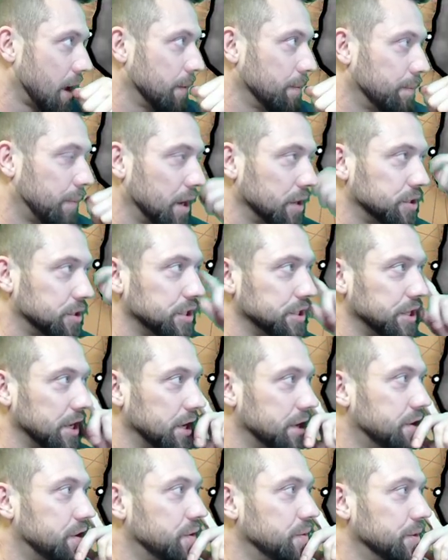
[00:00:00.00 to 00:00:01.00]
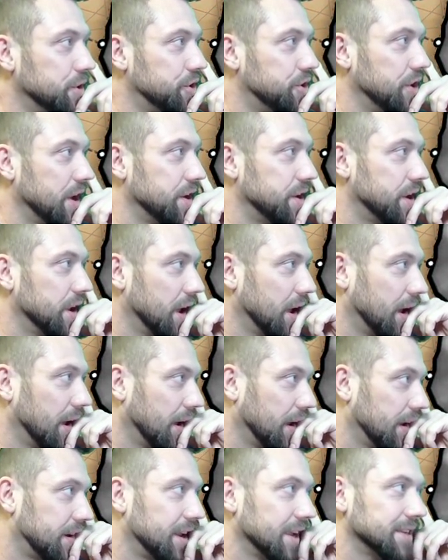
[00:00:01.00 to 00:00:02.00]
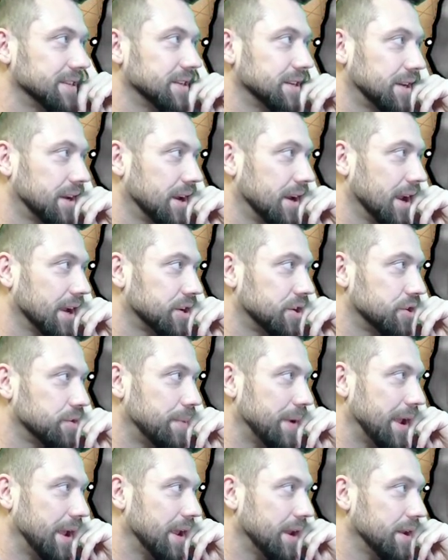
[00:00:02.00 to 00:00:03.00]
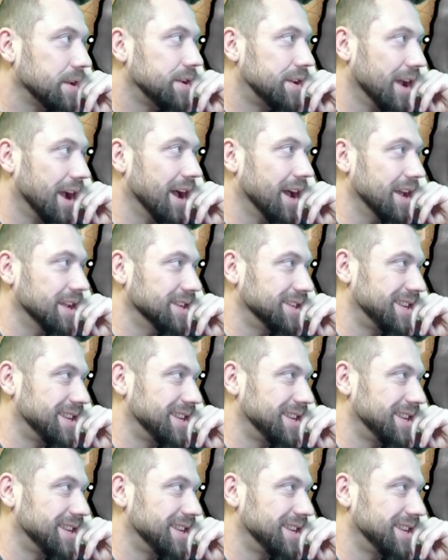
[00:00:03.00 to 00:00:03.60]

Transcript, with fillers: Punches into magenta. Doesn't connect to Japan? Does.